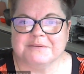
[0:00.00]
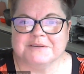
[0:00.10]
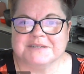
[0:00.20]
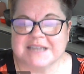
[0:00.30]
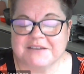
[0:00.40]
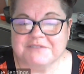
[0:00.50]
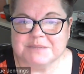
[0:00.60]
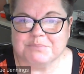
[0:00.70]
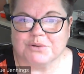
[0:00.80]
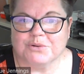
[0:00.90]
Safety
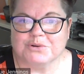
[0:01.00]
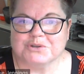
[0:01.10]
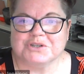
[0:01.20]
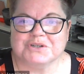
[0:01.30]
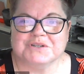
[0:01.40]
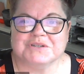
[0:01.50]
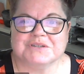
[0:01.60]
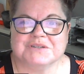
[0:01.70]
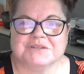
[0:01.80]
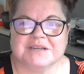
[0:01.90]

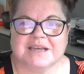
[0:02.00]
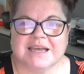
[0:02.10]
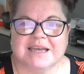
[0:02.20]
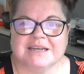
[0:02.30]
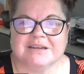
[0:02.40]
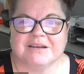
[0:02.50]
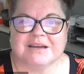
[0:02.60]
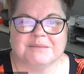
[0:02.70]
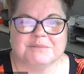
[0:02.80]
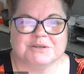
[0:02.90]
precautions, and
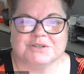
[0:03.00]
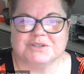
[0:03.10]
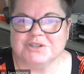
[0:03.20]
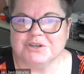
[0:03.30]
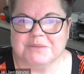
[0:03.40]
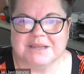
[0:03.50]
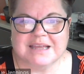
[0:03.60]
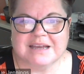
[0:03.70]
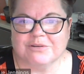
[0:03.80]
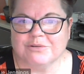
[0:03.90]
I'm assuming
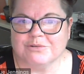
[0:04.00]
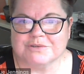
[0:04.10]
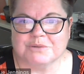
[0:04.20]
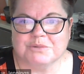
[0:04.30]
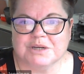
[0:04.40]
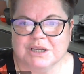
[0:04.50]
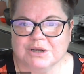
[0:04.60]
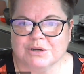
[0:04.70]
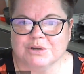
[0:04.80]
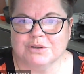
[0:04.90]
that also would
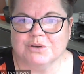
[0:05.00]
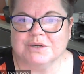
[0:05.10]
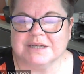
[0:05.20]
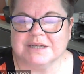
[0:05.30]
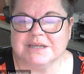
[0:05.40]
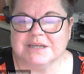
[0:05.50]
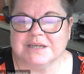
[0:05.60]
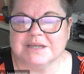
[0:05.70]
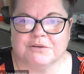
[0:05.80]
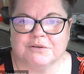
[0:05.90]
include a little
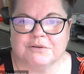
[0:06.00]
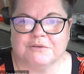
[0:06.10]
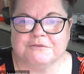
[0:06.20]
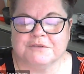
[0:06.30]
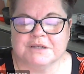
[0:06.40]
bit of